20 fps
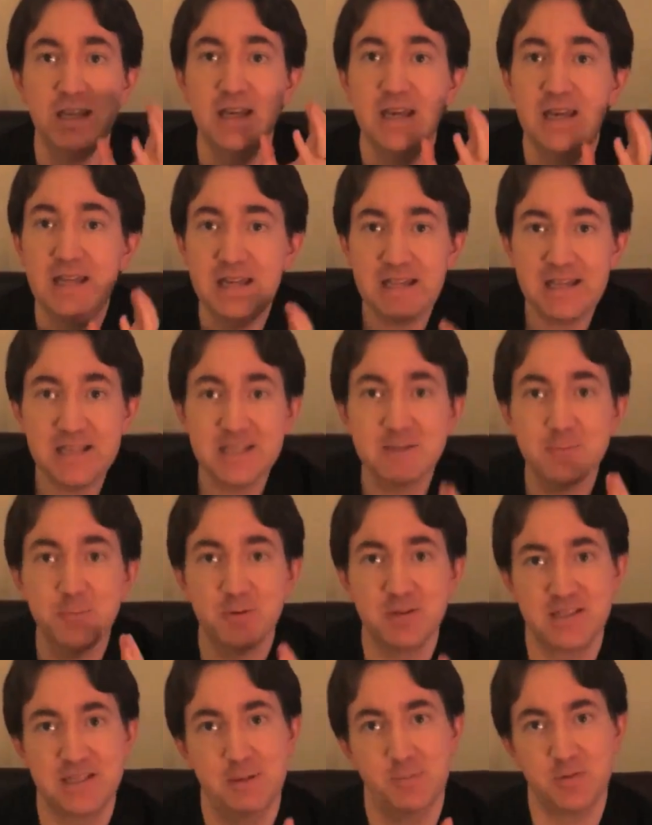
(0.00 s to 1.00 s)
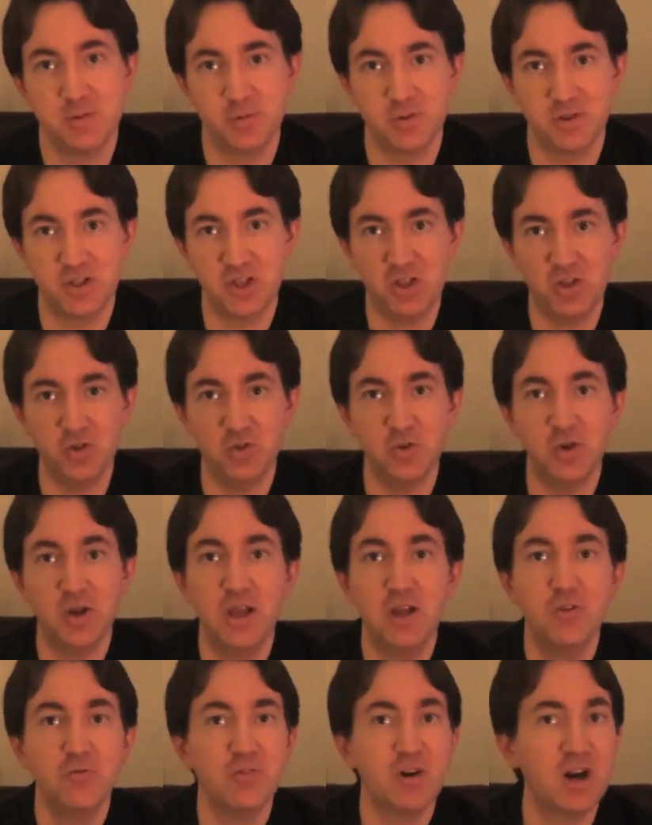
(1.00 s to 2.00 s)
It is perceptible to you,
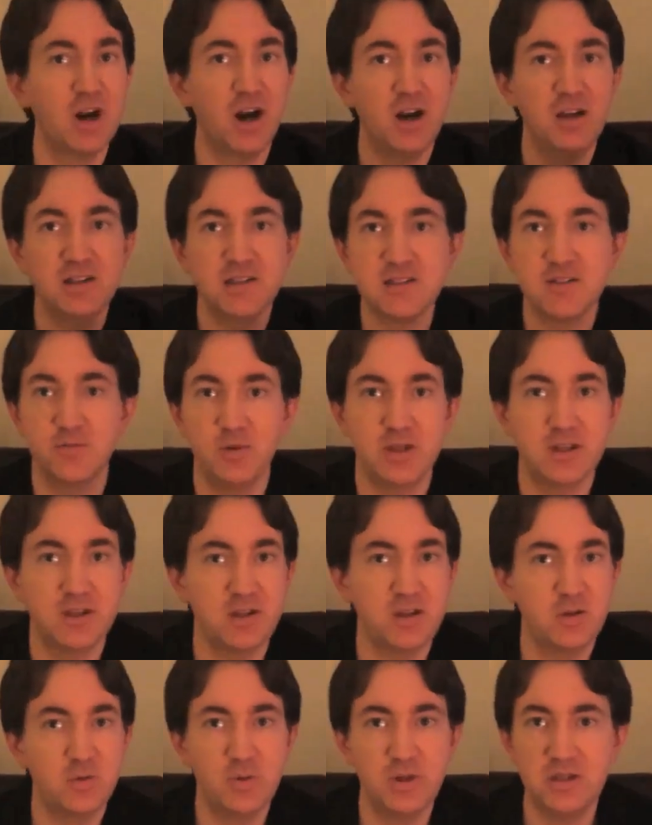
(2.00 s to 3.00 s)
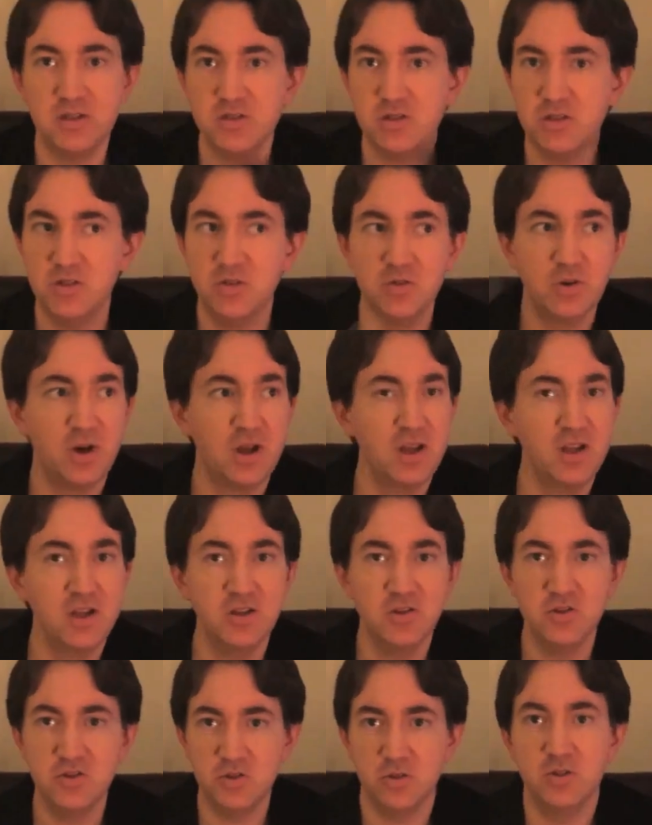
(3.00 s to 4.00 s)
regardless of whether you went to
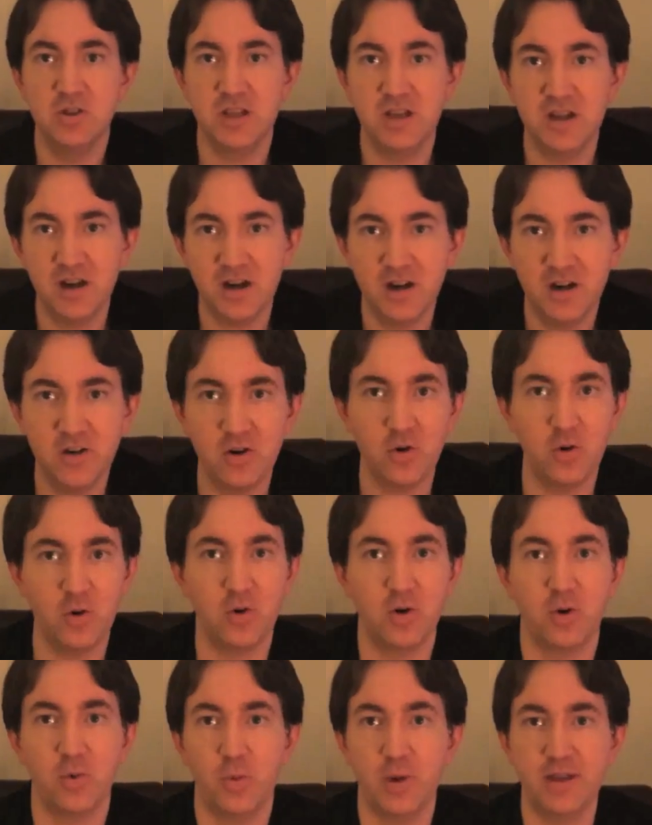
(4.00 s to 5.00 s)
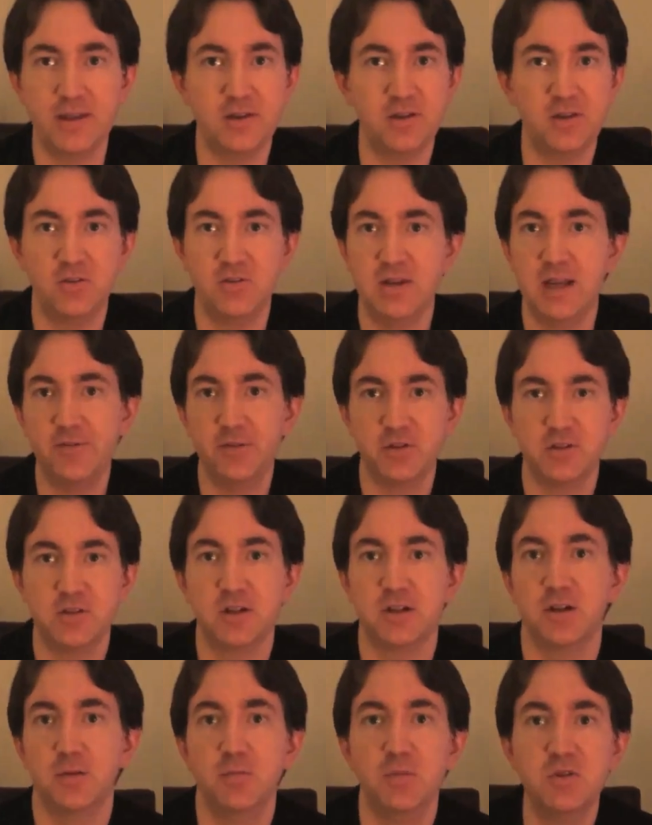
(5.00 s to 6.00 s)
Juilliard or whether you never
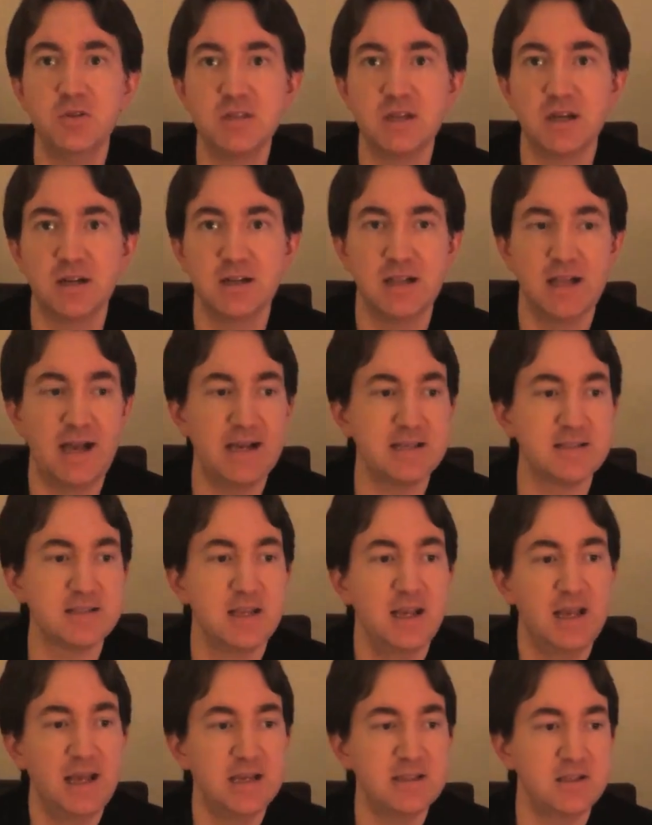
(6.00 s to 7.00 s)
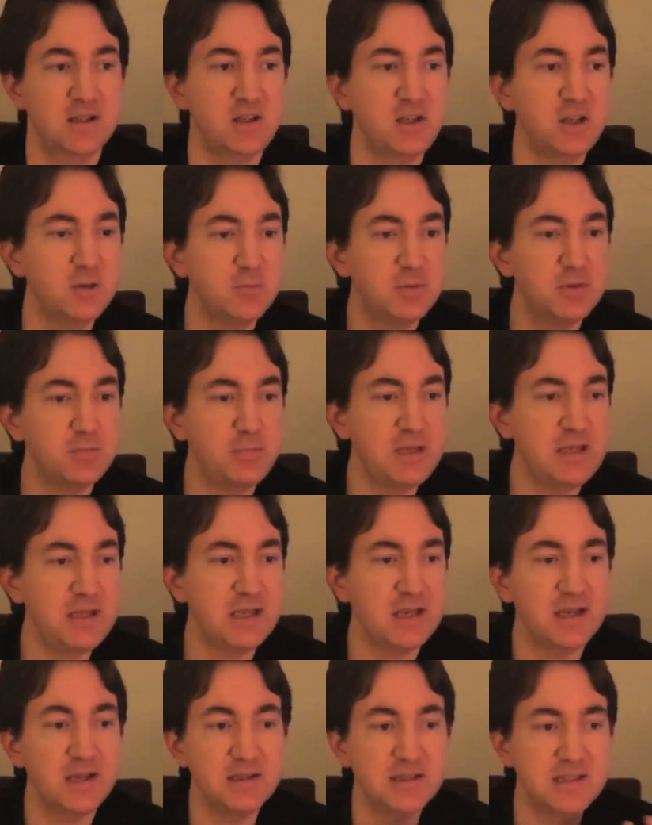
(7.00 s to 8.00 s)
took a music class. As a human
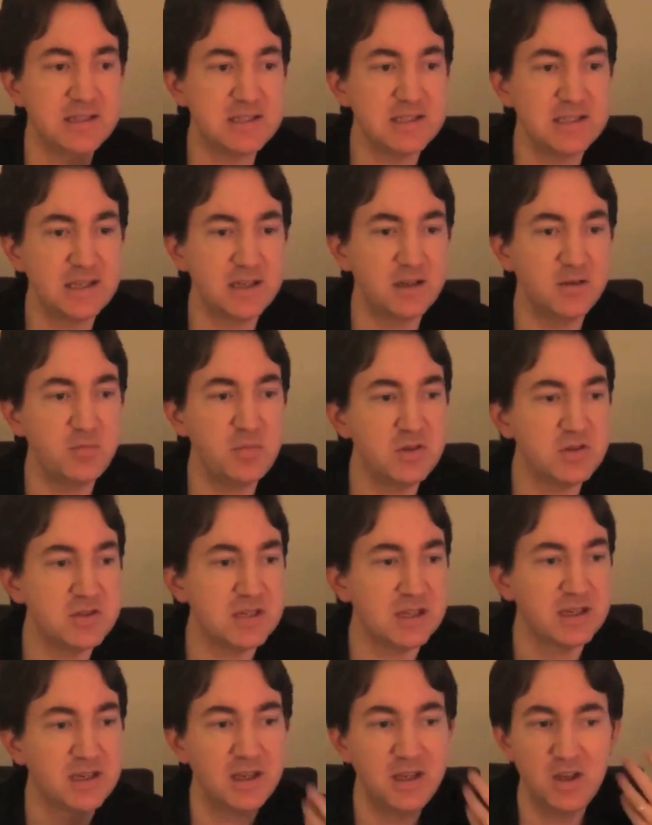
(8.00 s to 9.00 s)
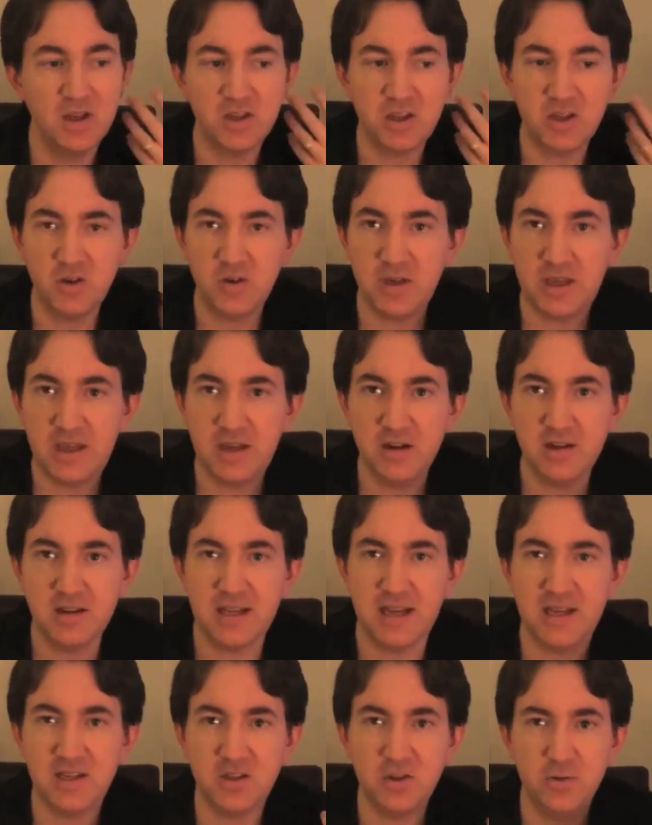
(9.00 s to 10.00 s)
being listening to music, you hear
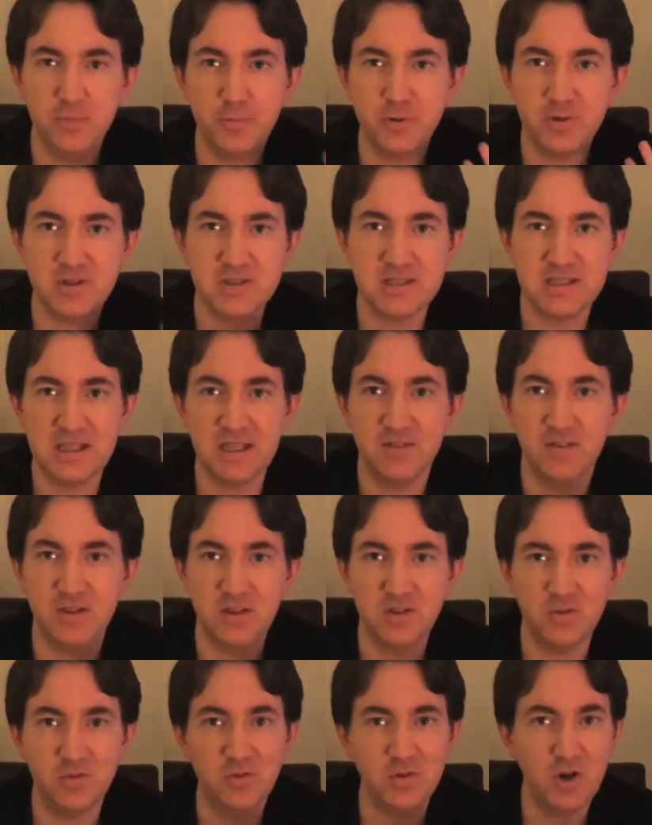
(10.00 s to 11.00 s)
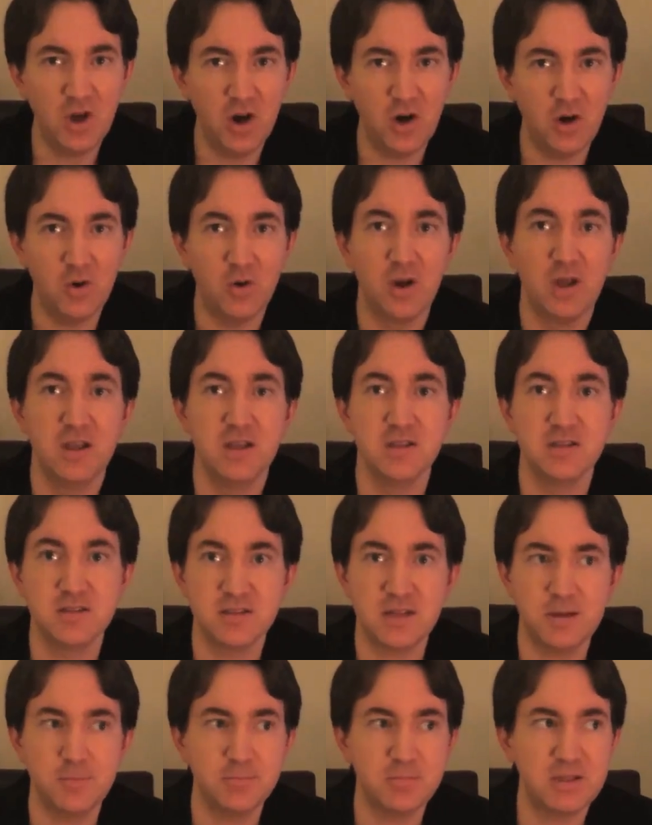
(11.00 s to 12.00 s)
that, you perceive, and you know
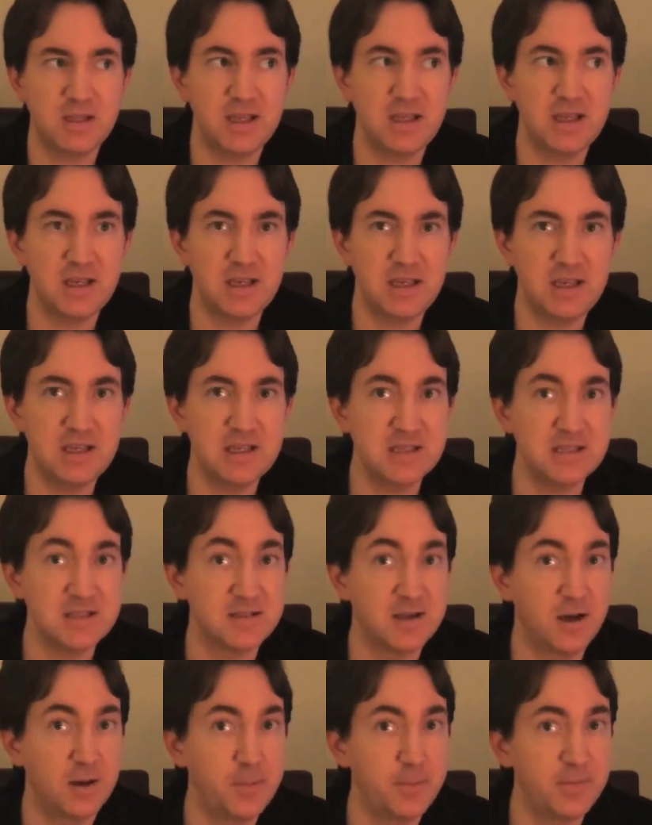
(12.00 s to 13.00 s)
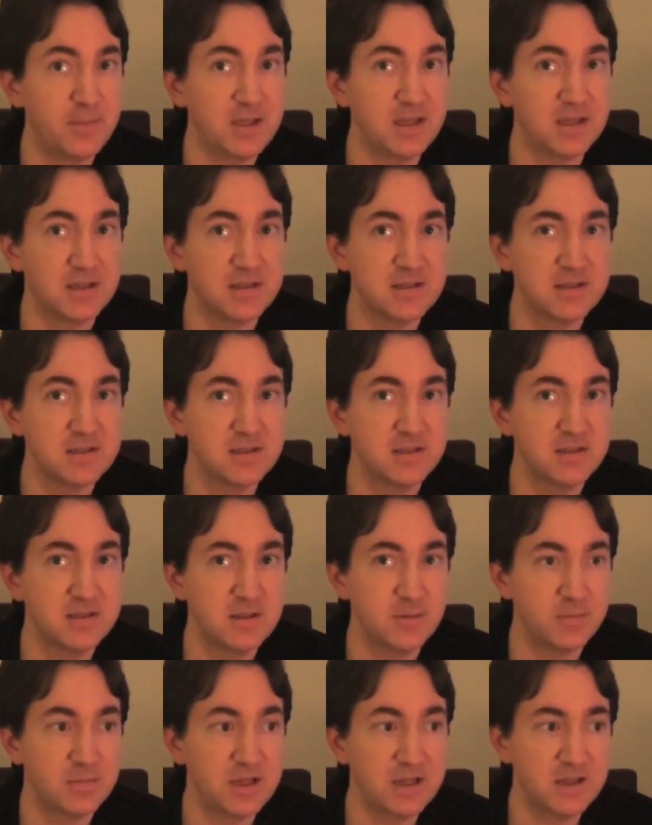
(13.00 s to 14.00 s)
something is amiss,
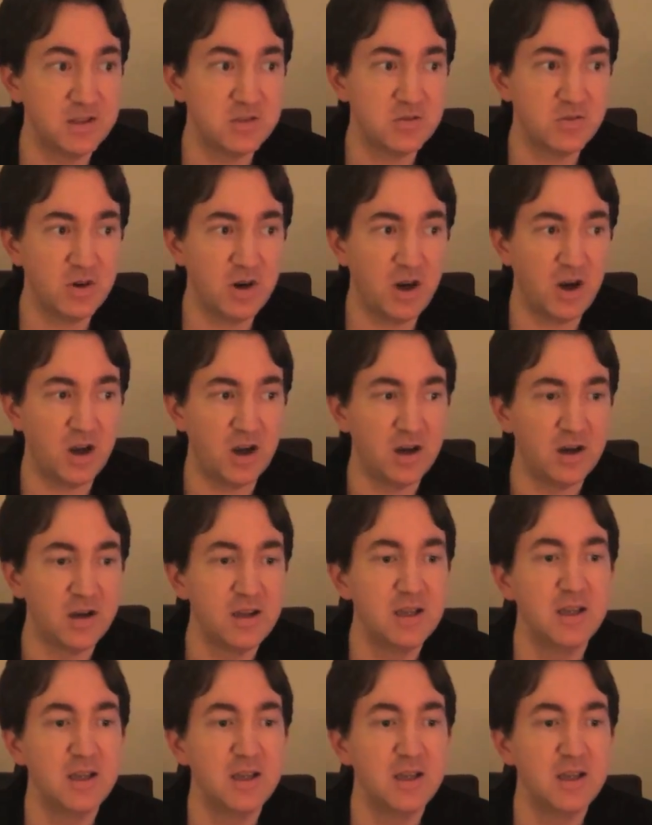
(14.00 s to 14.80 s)
something is wrong.